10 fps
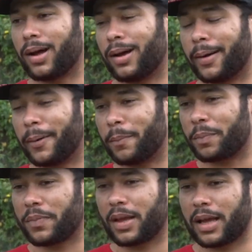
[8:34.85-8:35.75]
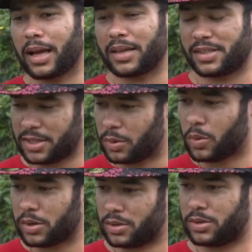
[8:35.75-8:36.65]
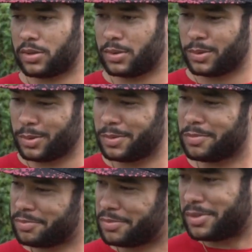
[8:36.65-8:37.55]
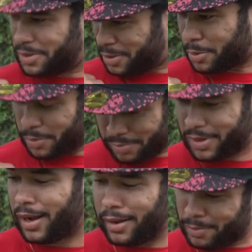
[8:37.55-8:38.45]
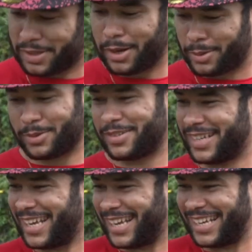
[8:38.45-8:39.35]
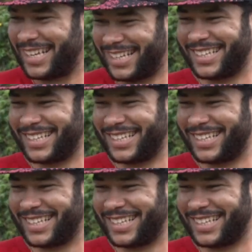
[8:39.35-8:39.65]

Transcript: um, I still want to calm down. Yeah.